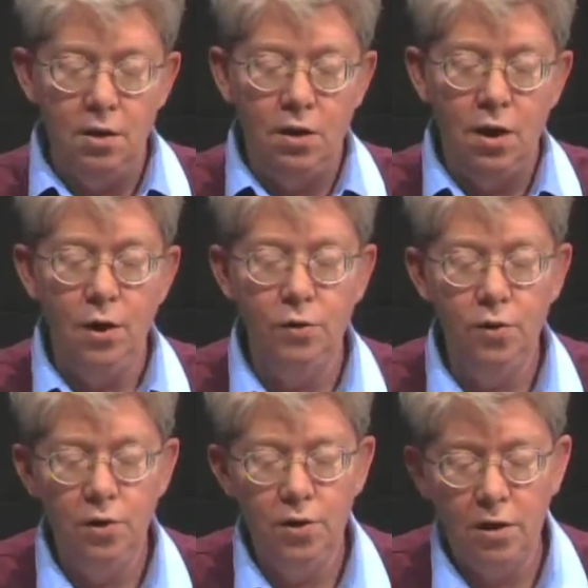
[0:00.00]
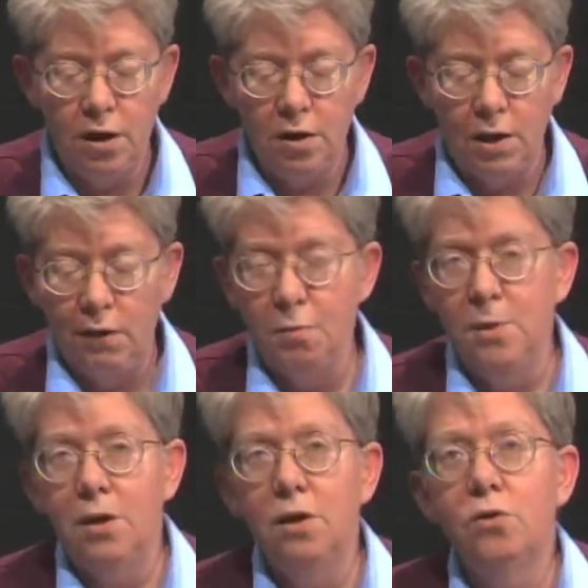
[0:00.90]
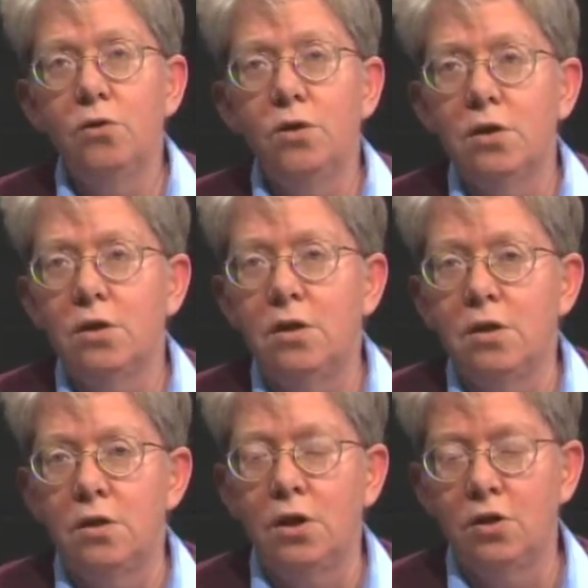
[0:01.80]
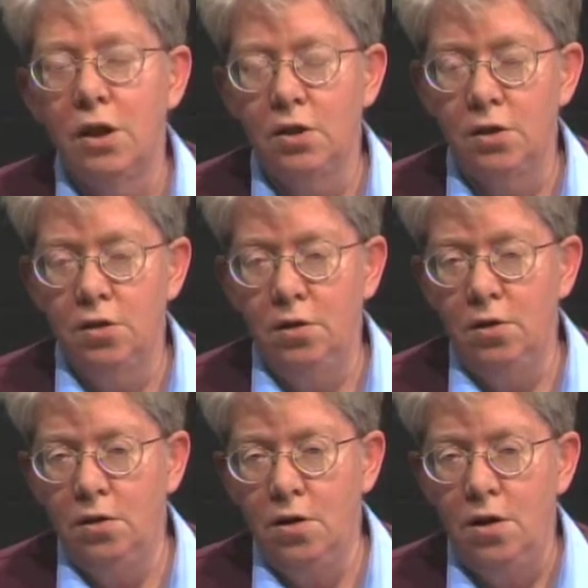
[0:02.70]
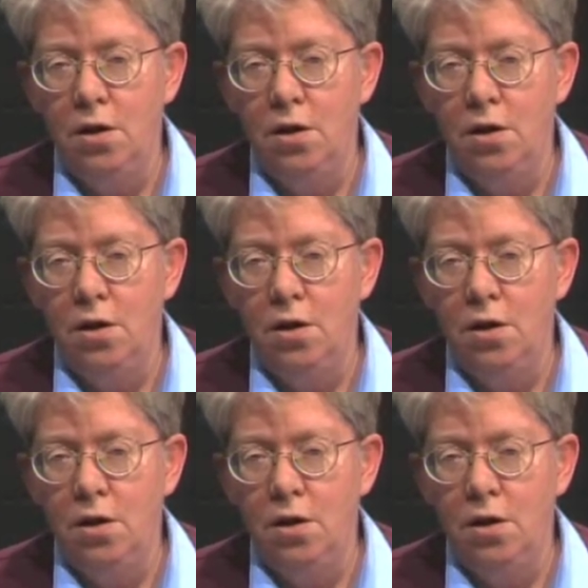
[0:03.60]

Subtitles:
The other kind of government interest suggested